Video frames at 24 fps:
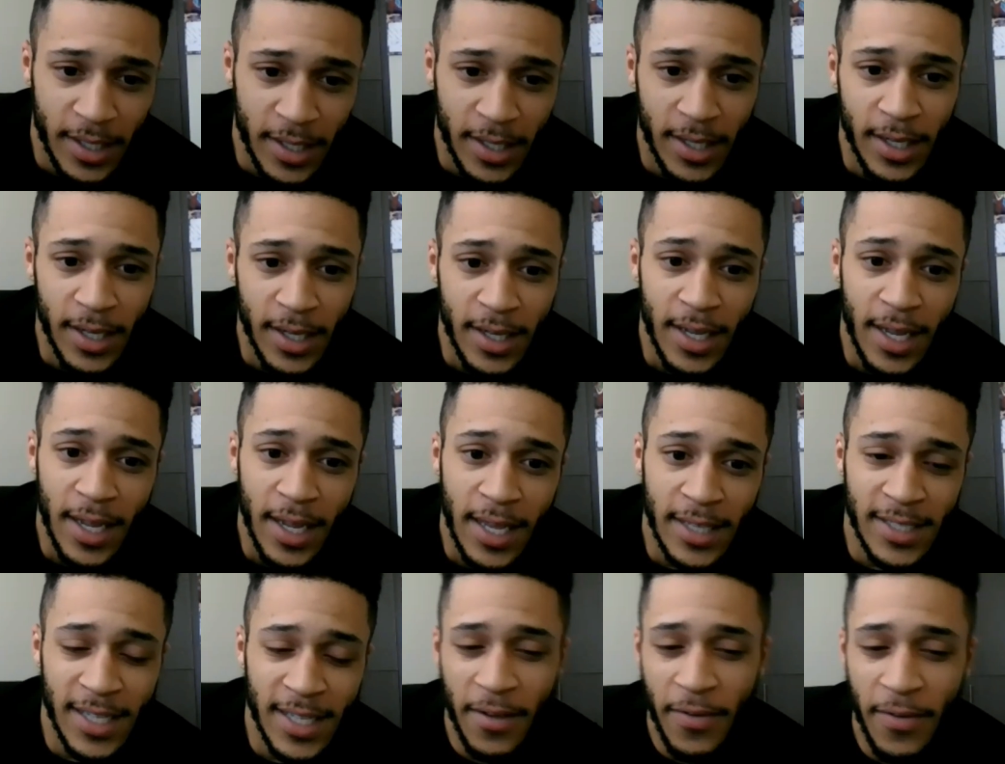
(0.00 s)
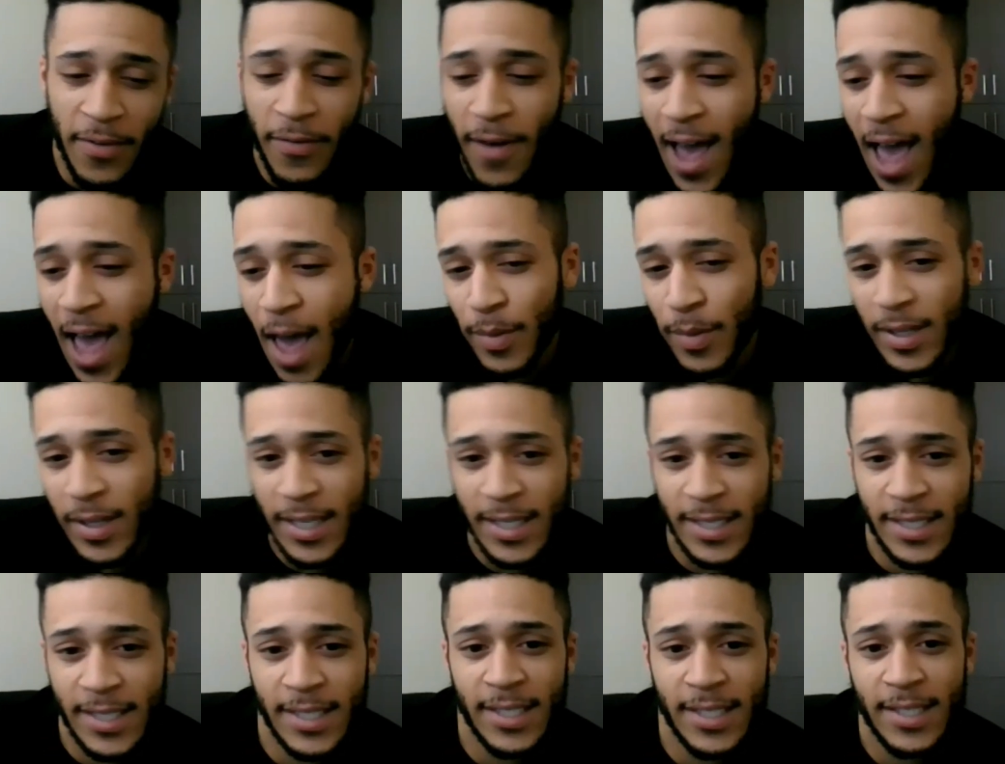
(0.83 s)
Yeah, so it stands for
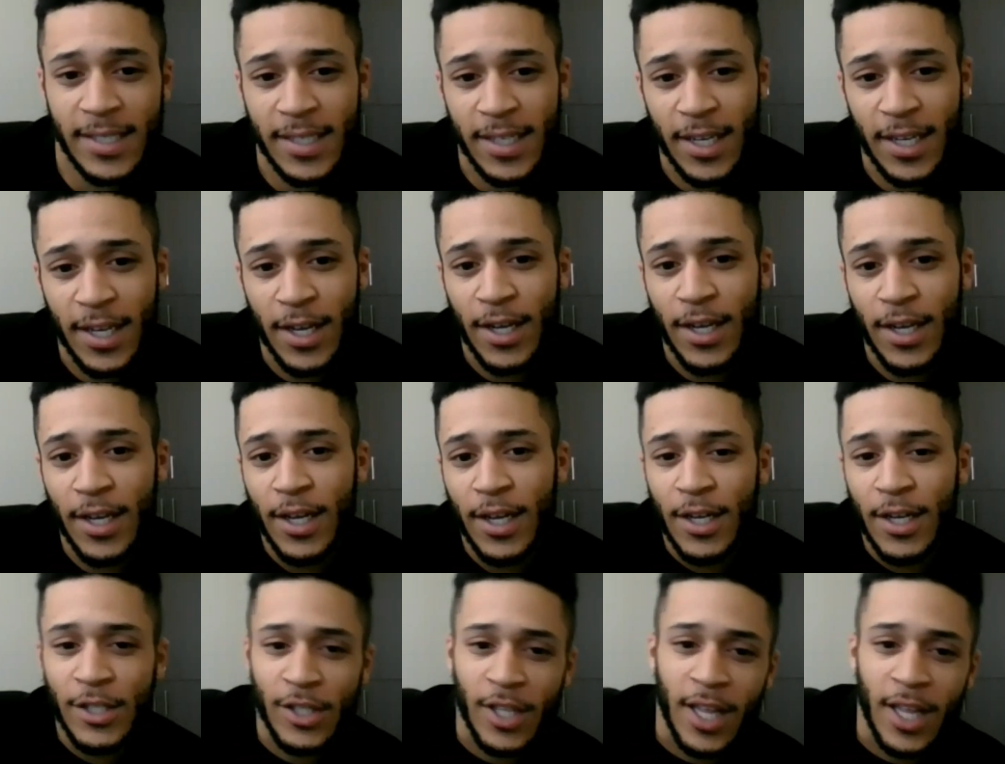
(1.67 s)
fabulous. Fabulous, yeah.